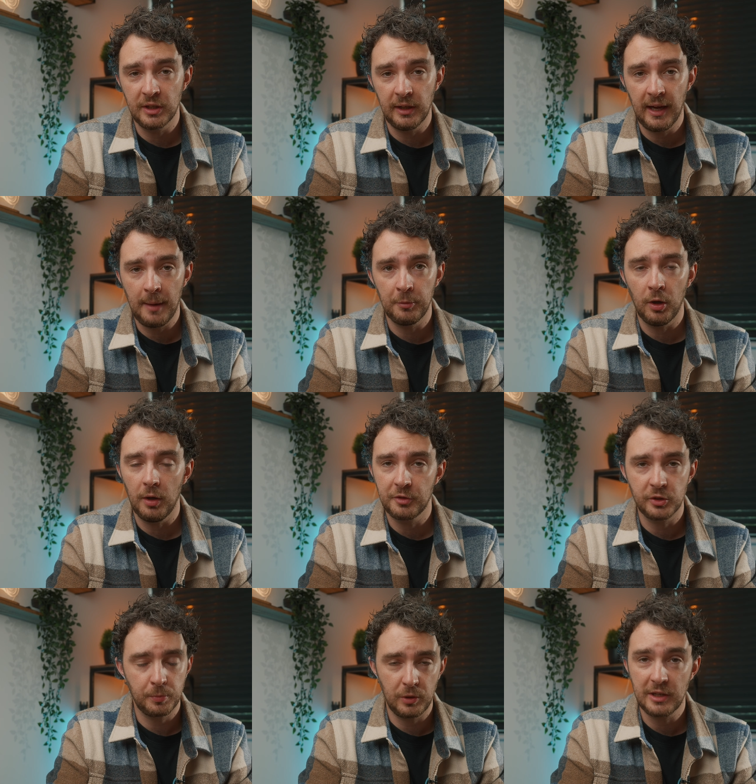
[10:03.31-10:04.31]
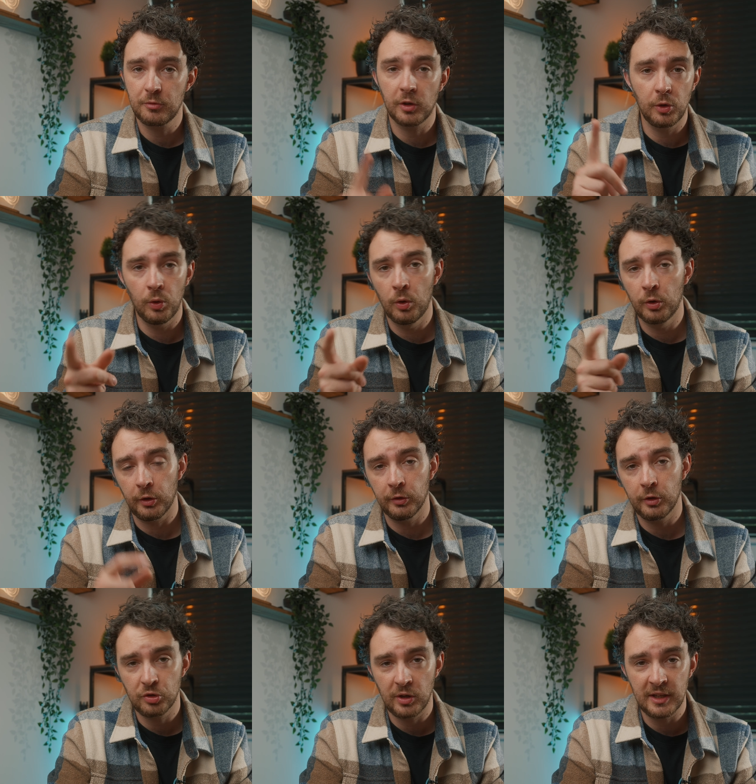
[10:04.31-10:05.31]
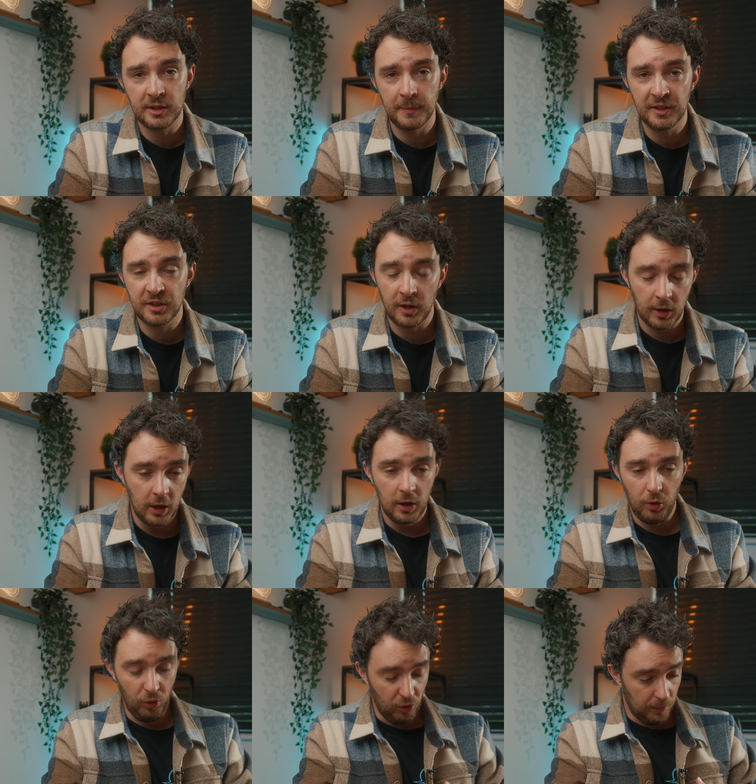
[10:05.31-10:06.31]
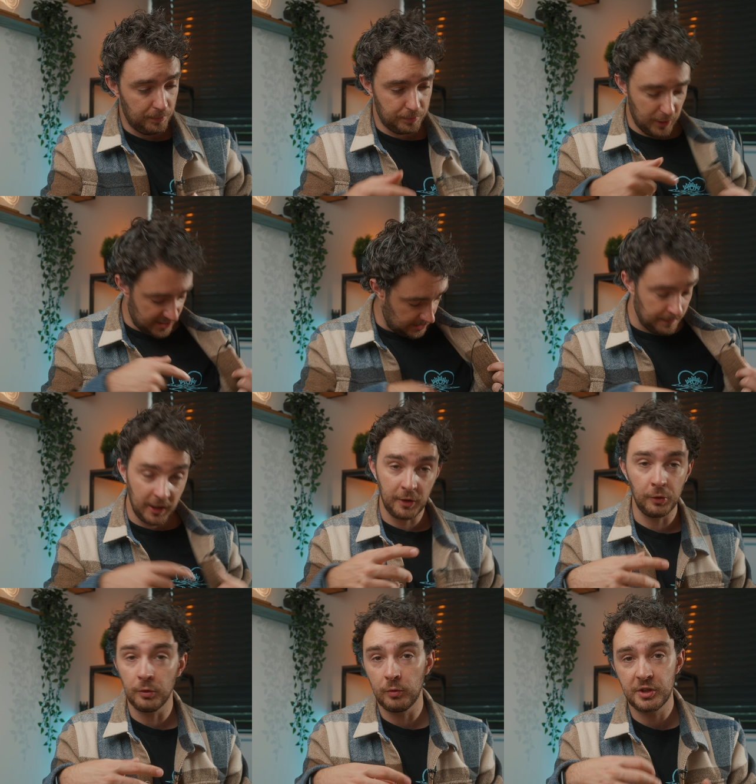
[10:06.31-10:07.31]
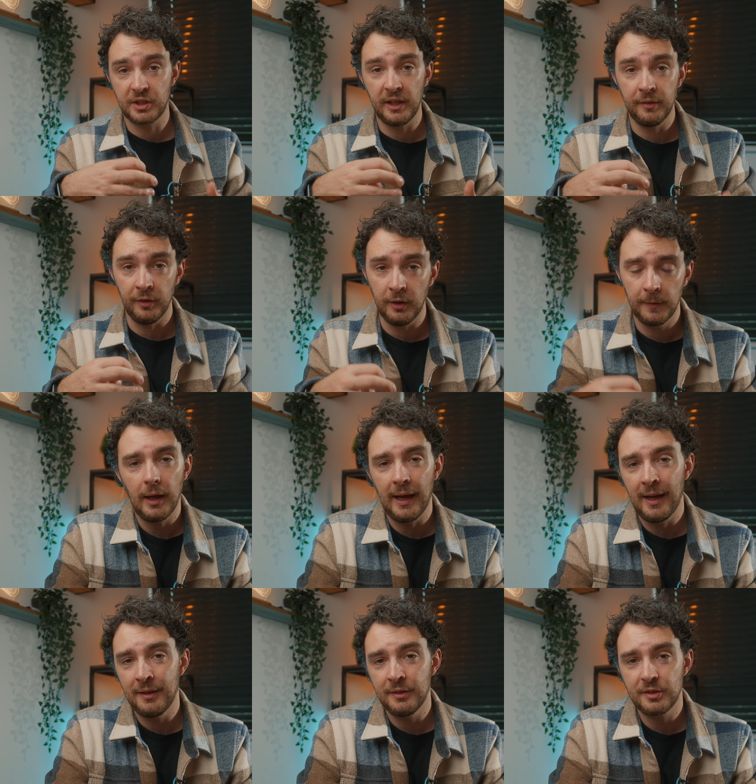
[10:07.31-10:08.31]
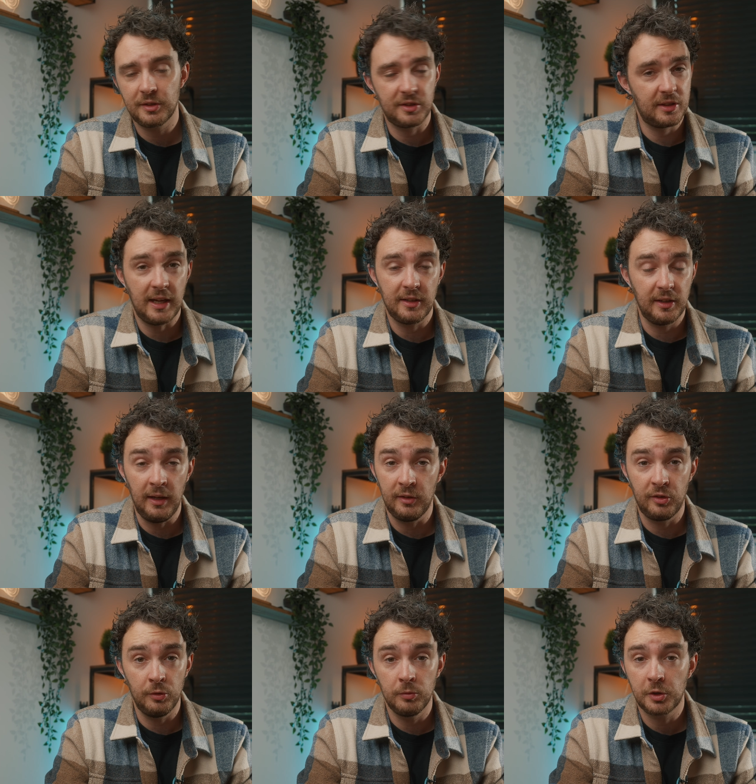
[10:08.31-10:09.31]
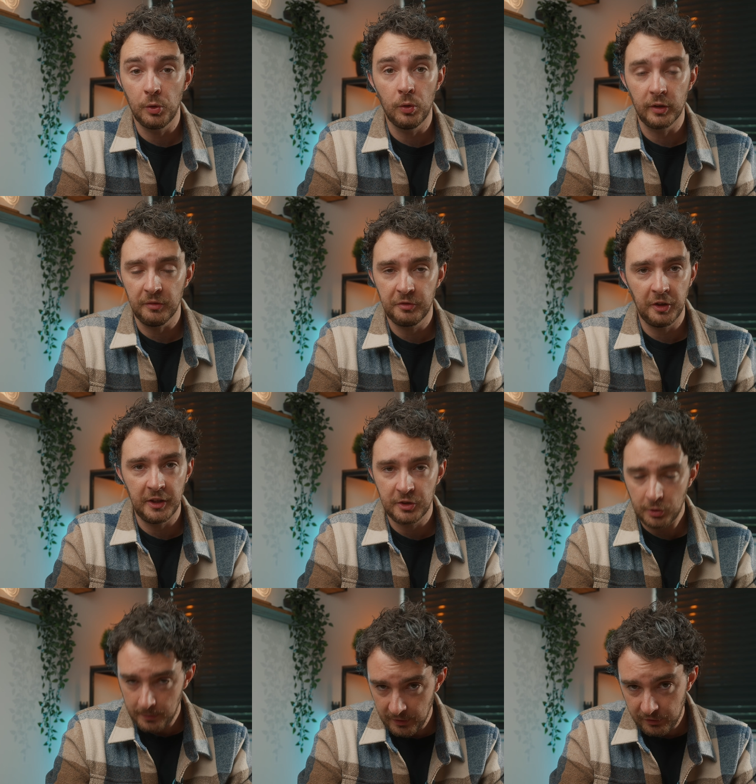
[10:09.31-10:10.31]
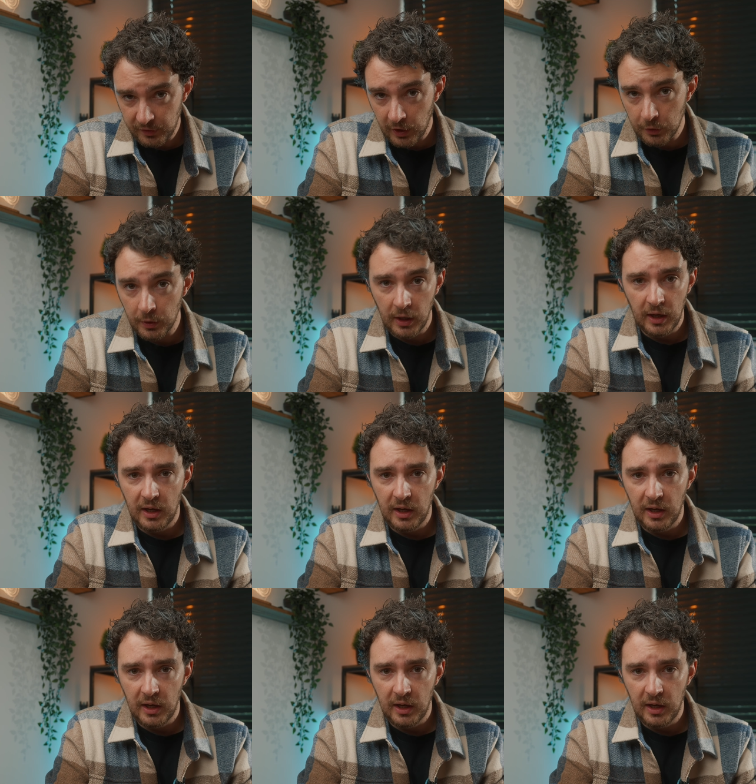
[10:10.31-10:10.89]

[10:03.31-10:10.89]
in camera. I've just pressed record on the transmitter or pressed the button on the receiver and set it to record in 32-bit float.